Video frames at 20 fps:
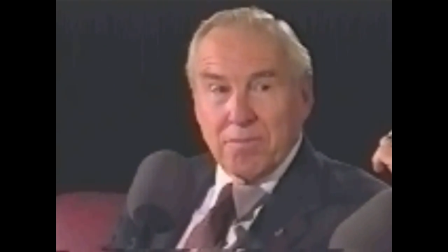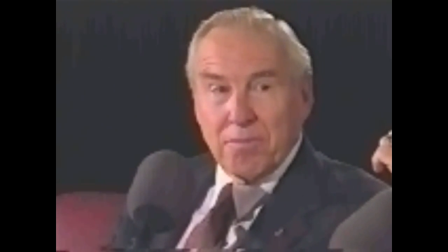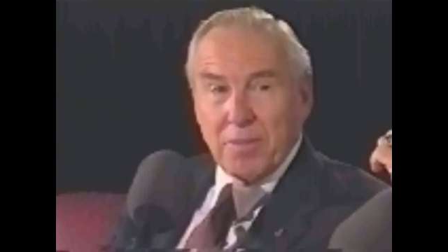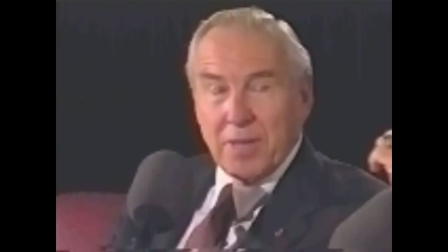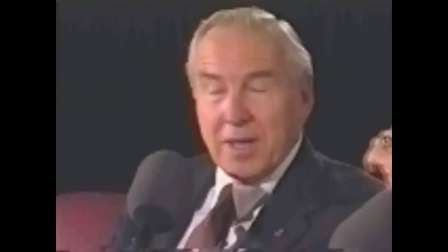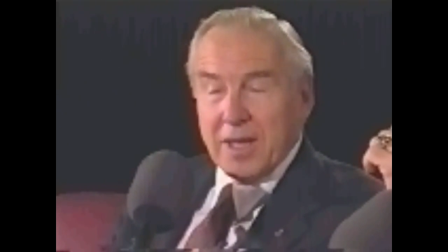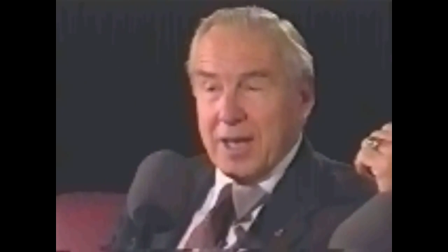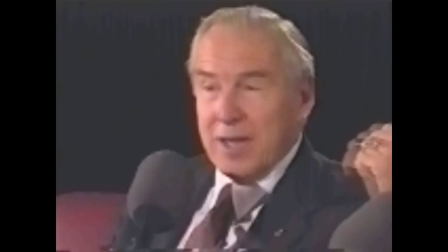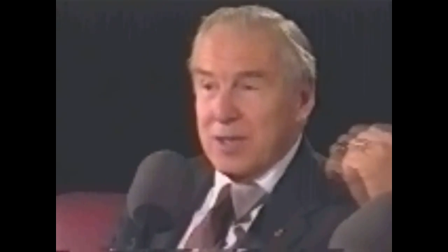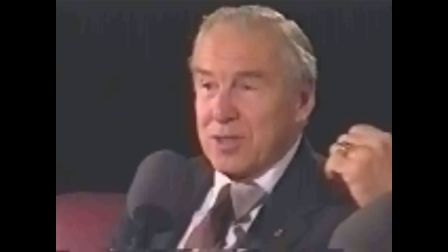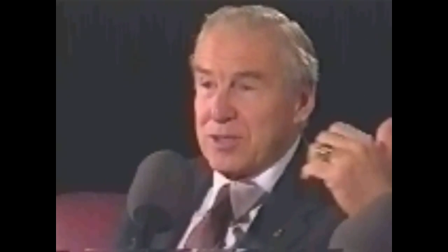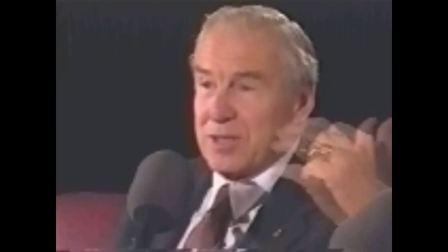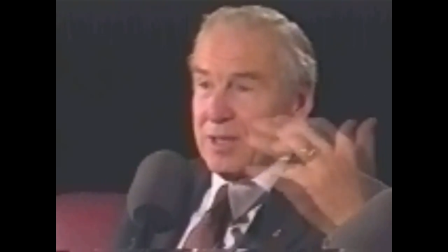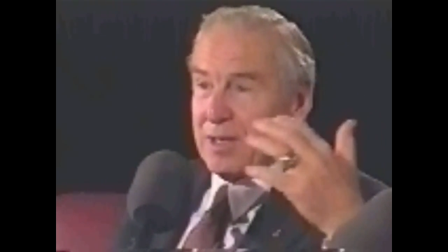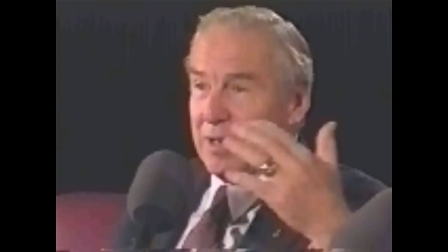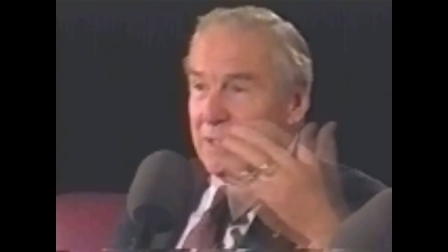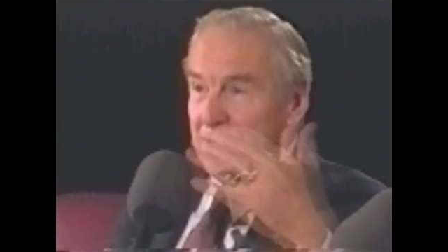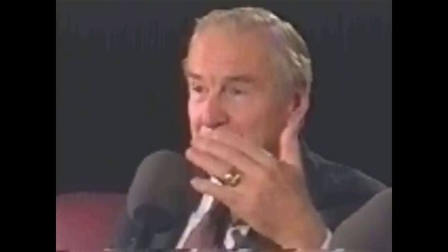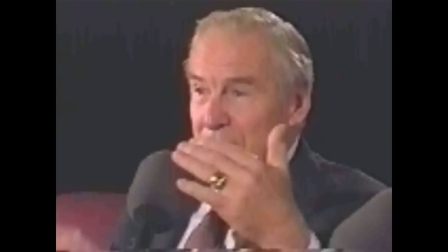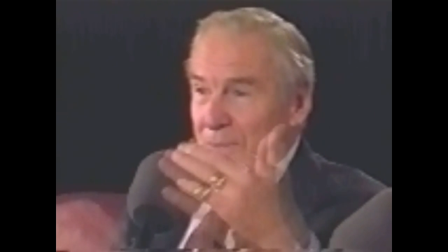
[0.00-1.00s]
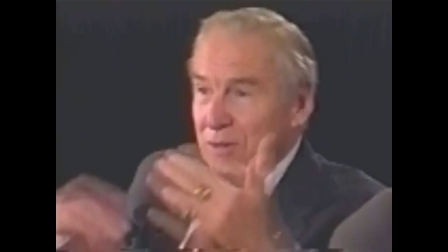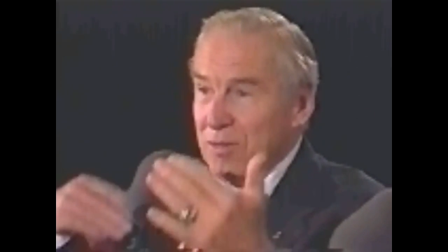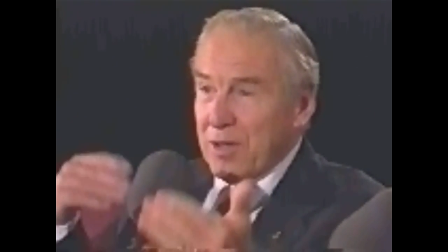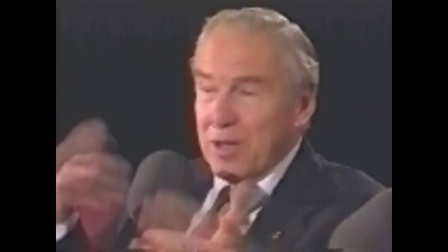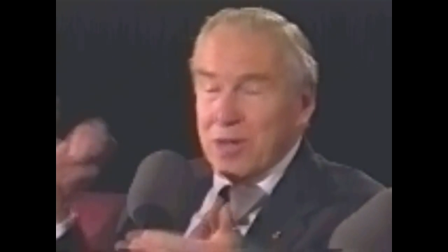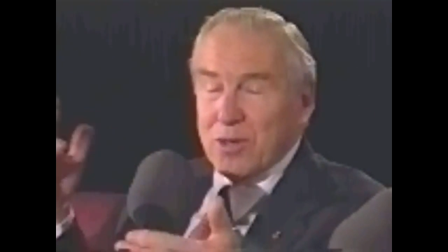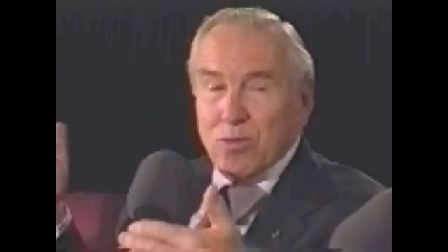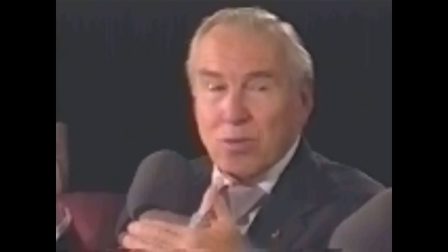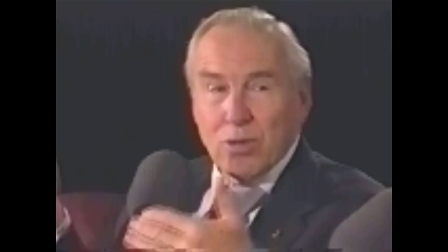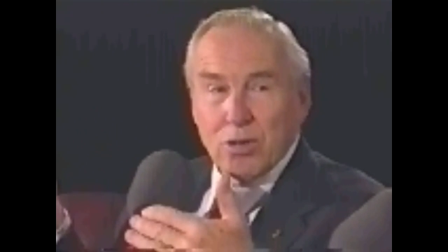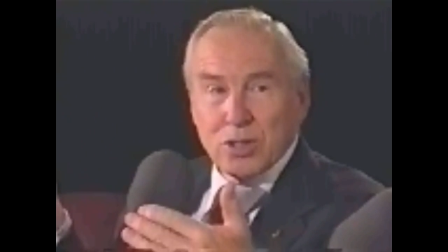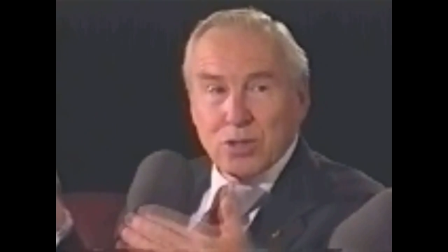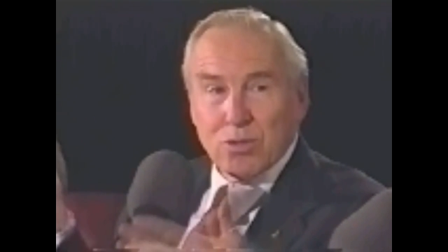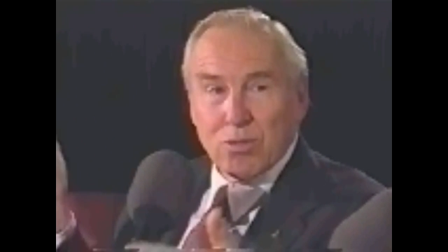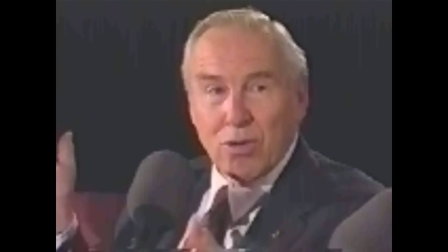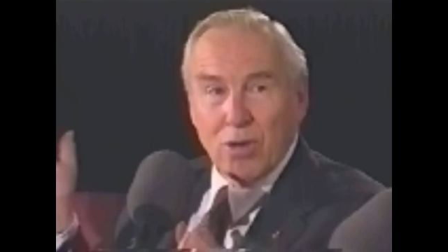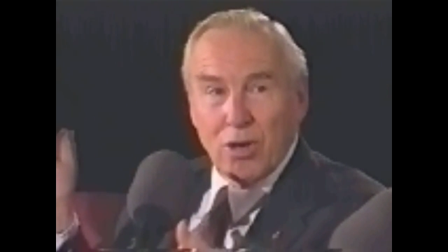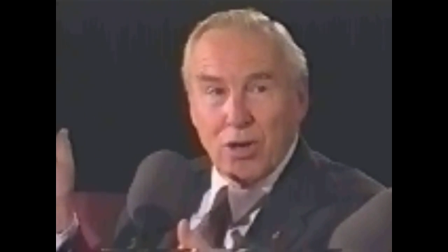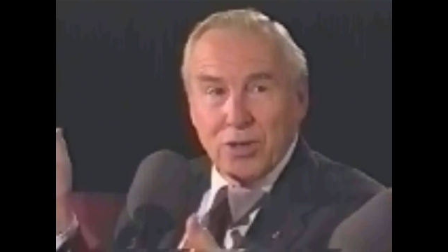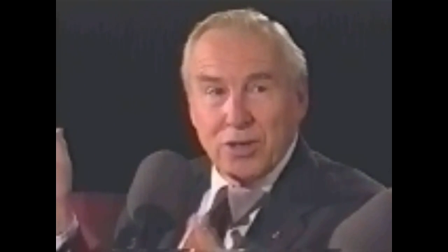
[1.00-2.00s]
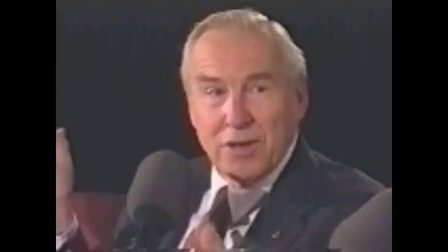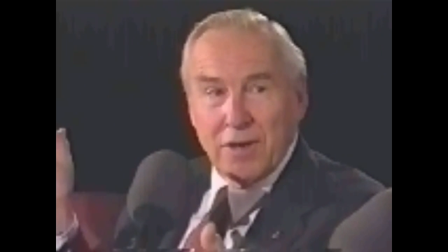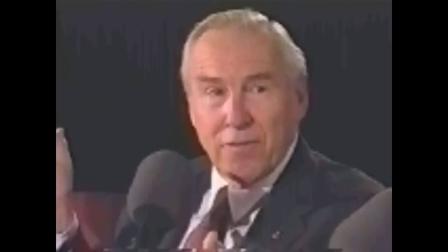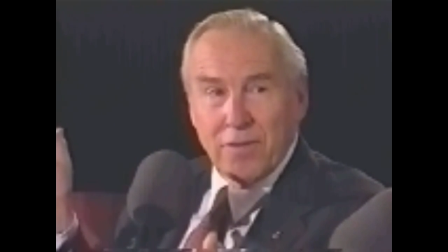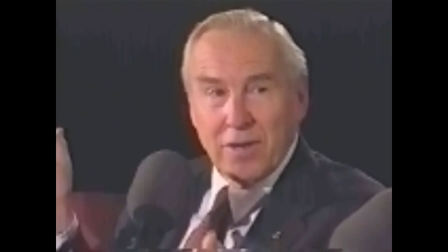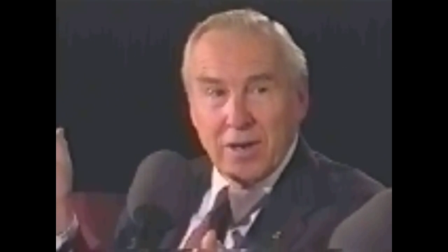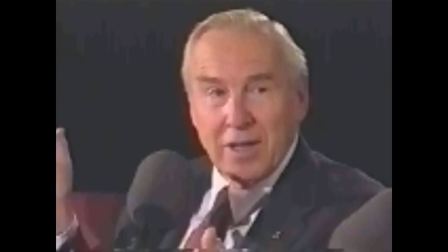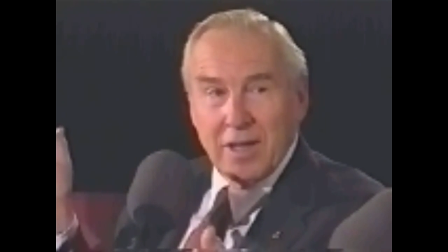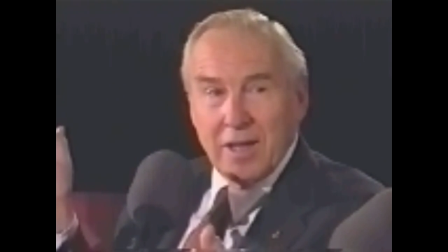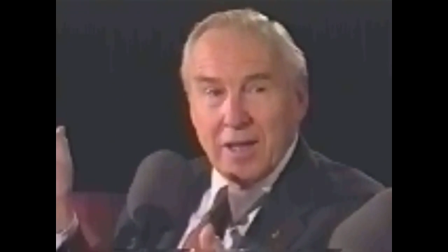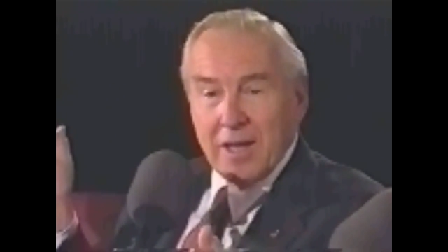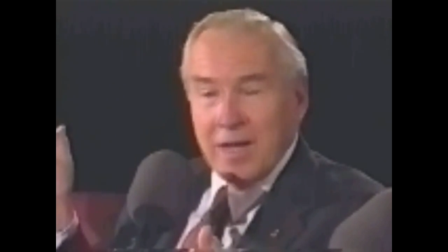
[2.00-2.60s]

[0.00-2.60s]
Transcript: because the controls were all different.